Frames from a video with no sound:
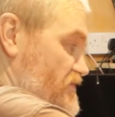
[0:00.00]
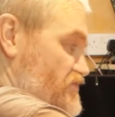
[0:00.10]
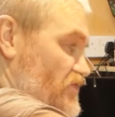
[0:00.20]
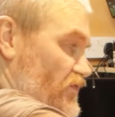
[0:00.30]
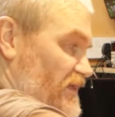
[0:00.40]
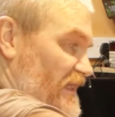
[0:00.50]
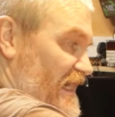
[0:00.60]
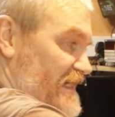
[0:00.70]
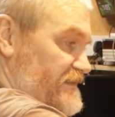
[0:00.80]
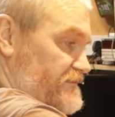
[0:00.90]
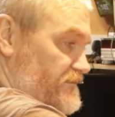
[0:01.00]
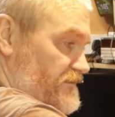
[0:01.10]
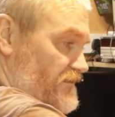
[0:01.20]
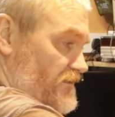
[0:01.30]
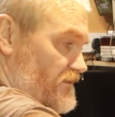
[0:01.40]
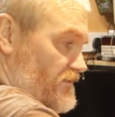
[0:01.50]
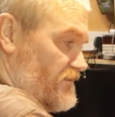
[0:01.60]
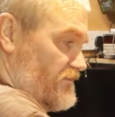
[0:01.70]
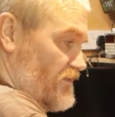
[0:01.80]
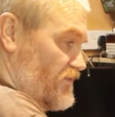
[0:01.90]
draw a line
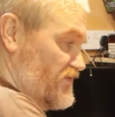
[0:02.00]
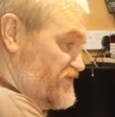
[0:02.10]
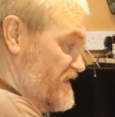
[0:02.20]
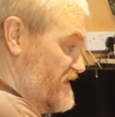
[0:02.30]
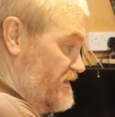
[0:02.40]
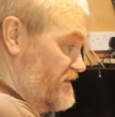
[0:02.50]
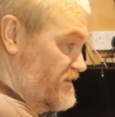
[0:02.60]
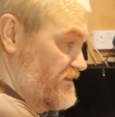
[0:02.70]
across here